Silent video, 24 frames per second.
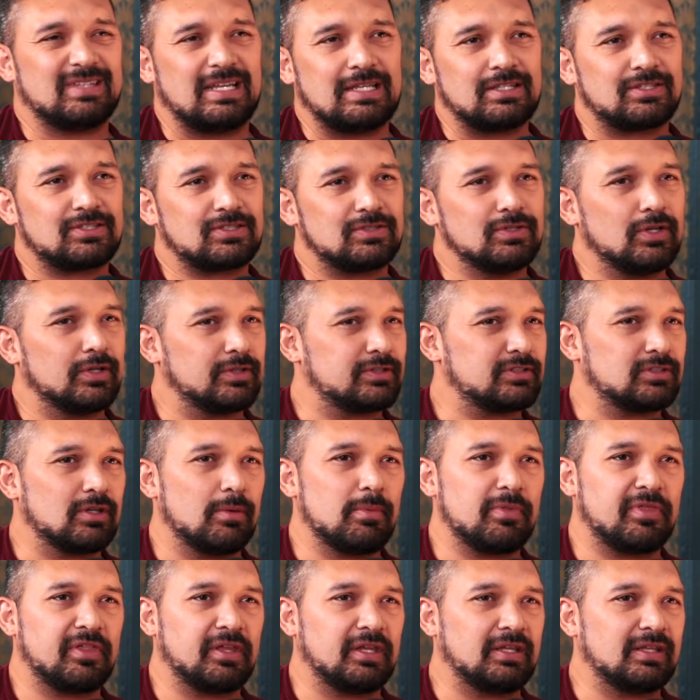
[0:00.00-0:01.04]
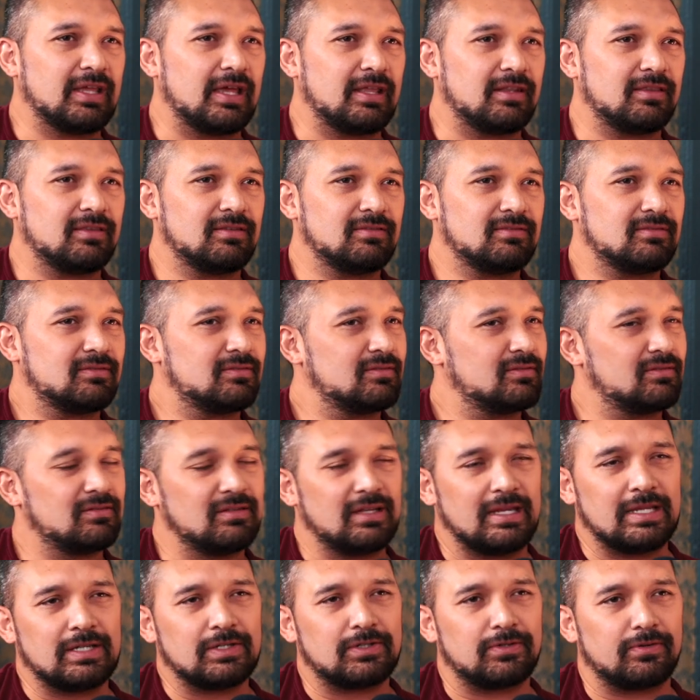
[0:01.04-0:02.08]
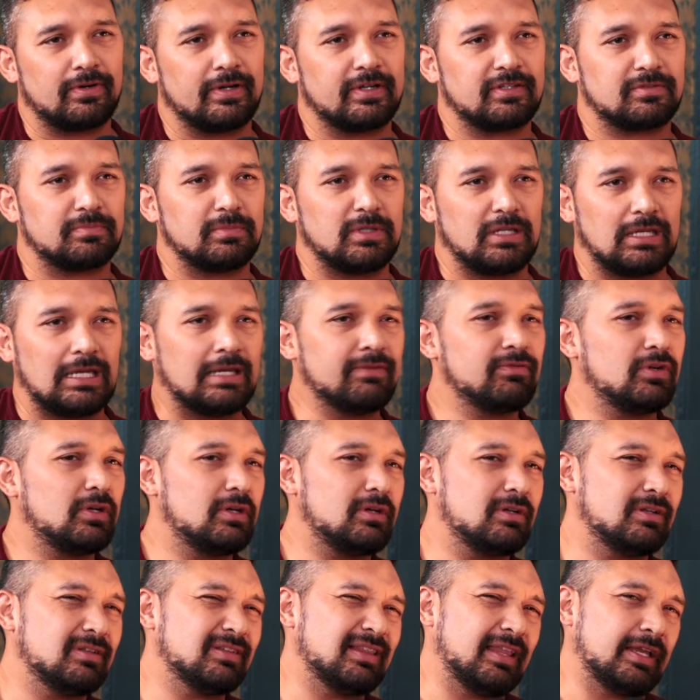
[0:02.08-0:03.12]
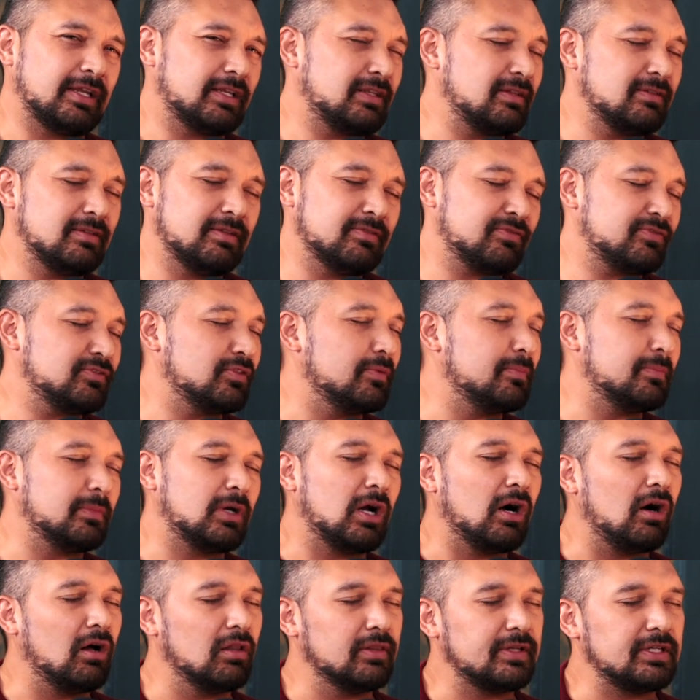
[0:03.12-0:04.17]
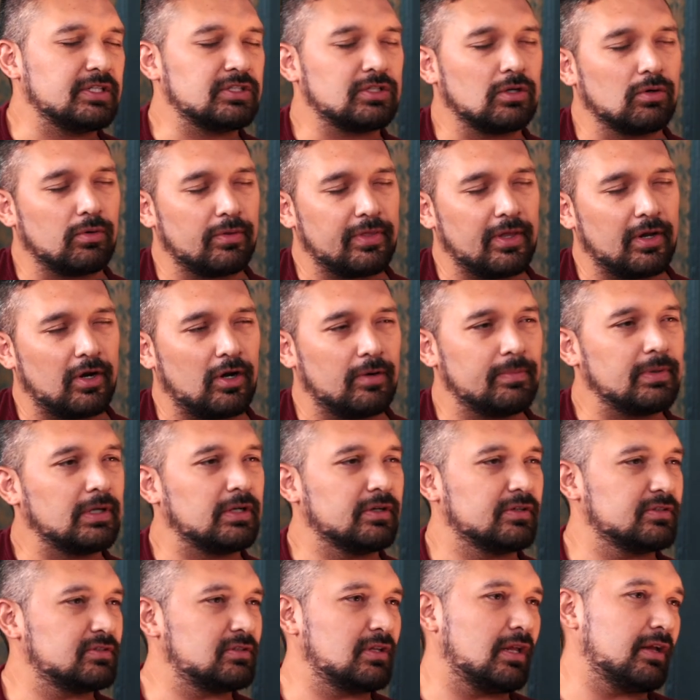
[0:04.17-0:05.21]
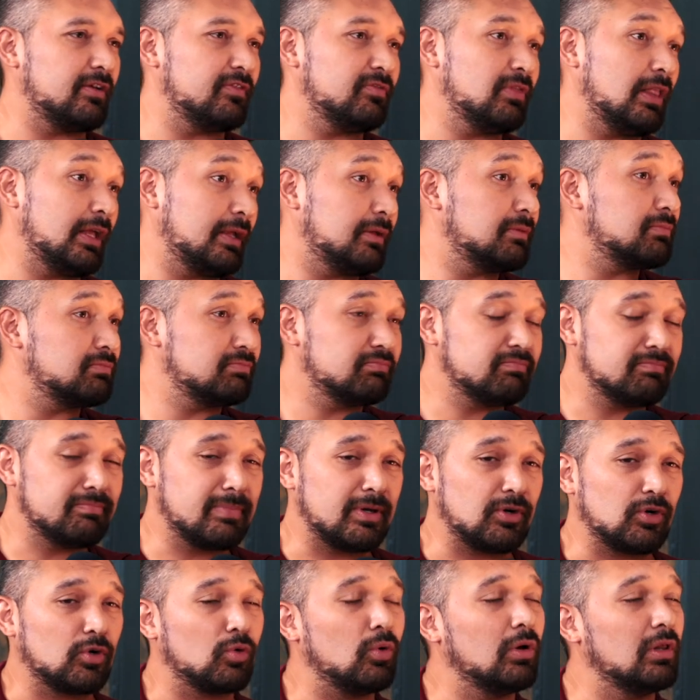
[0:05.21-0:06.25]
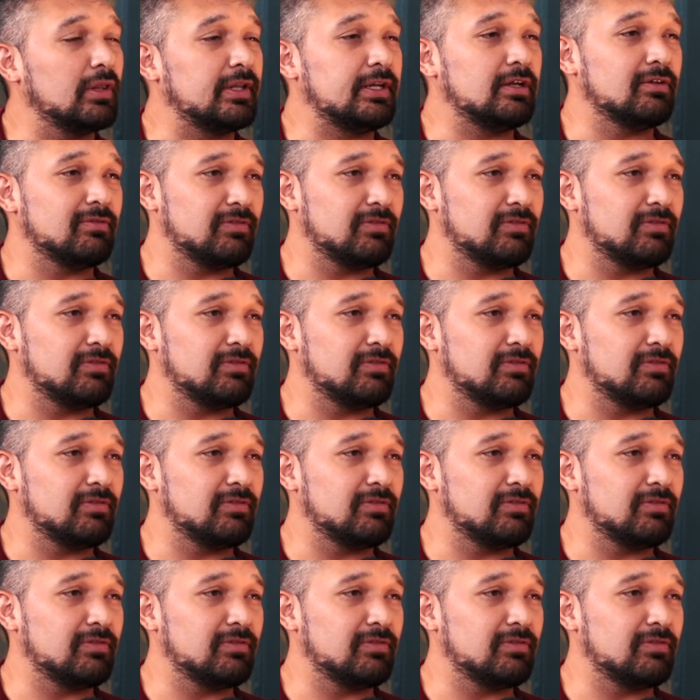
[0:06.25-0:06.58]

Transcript: it's not something that interests me. Even like if some colleagues go there because they have like better quality